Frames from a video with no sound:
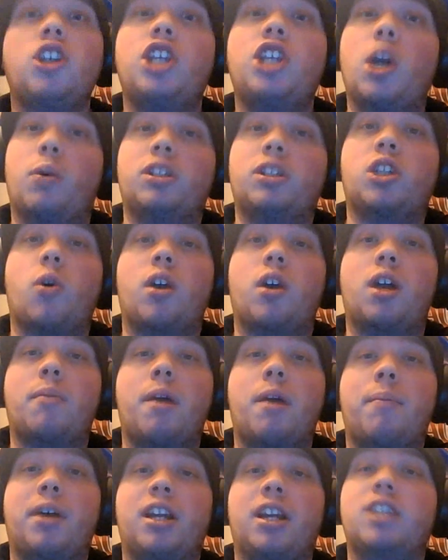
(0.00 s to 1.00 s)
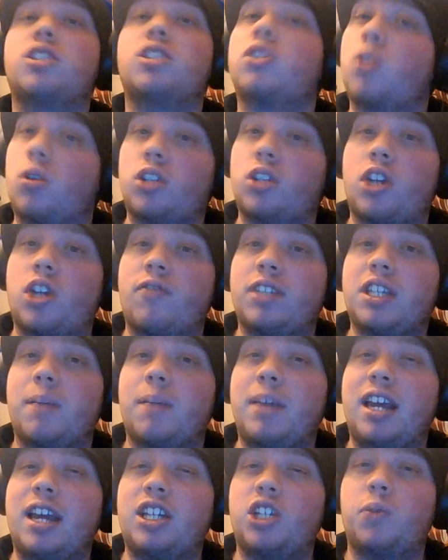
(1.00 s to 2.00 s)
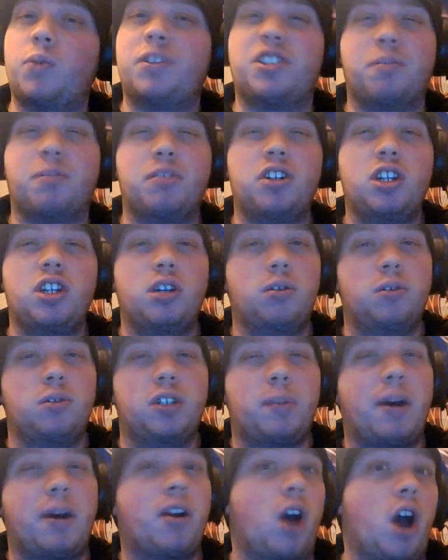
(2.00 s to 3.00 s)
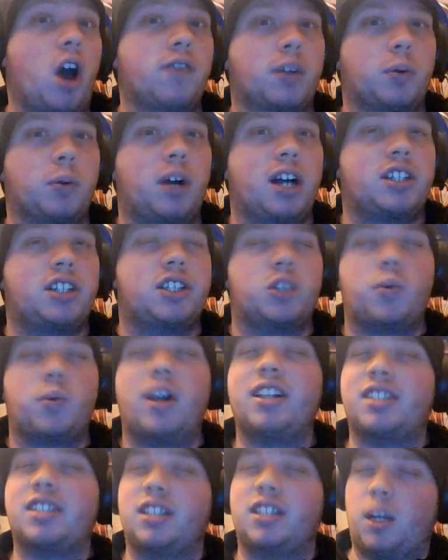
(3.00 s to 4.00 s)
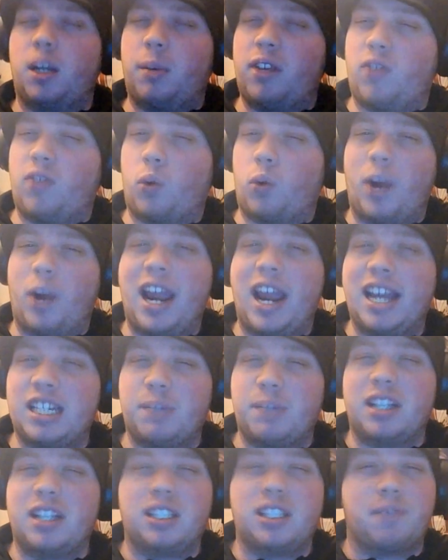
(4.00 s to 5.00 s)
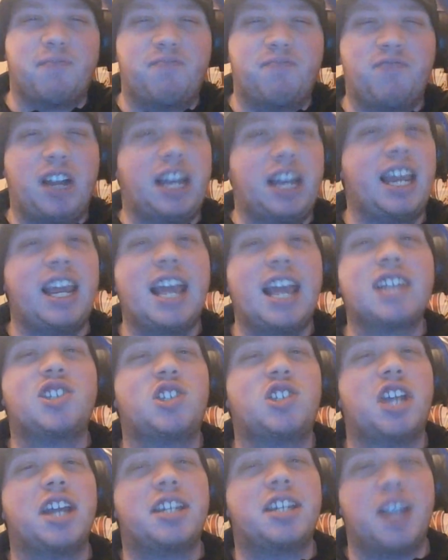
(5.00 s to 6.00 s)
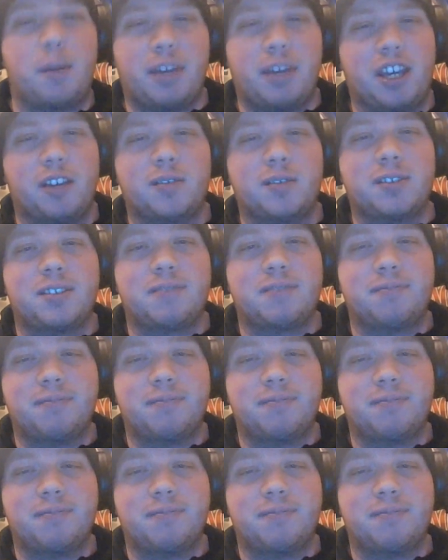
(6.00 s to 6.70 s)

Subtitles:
Yo, what's going on, my buddies? Totaljophes coming at you with some news about Overwatch, as well as a little bit of a rant about some fucking SJWs.